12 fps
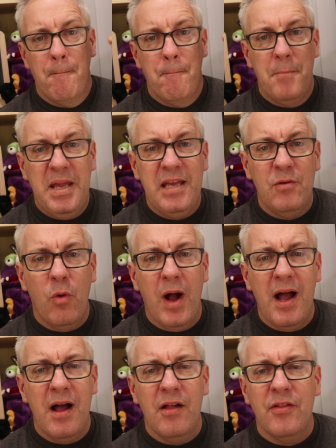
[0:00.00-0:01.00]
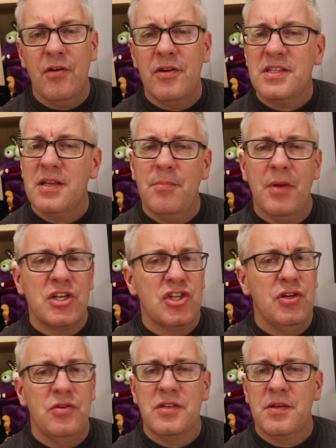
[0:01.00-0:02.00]
Meanwhile, there isn't much
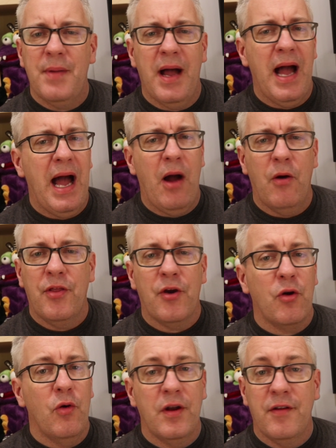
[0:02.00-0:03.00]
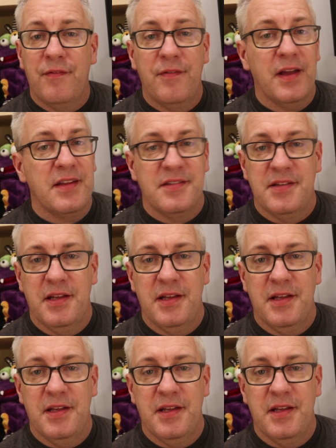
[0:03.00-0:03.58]
news about how they're going to fix